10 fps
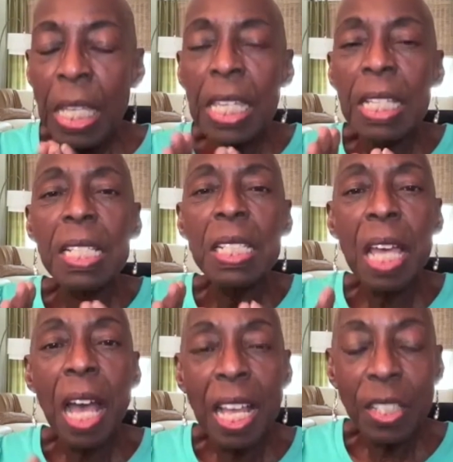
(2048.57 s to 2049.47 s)
It is
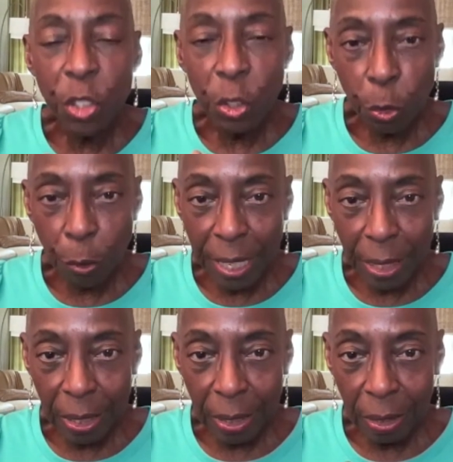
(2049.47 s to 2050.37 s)

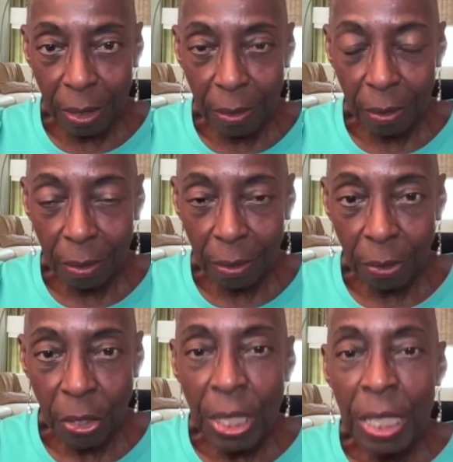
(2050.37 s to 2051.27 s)
concentrating.
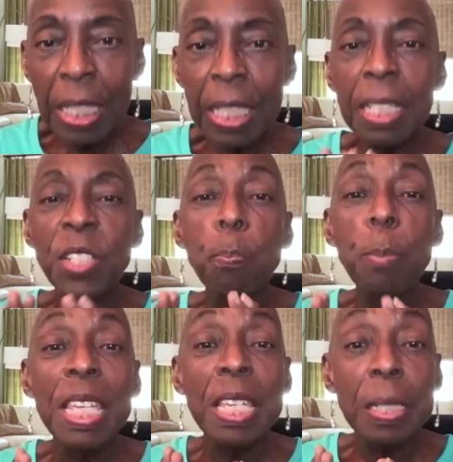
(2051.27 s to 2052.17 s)
It is
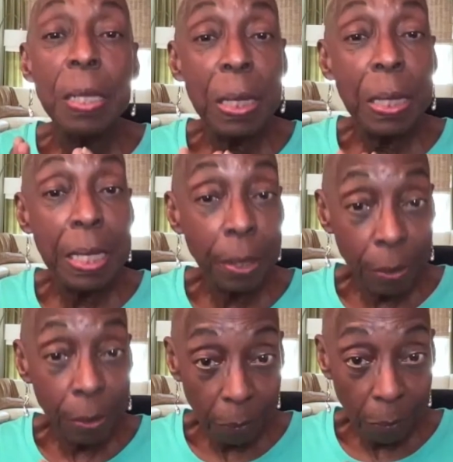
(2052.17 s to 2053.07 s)
being still.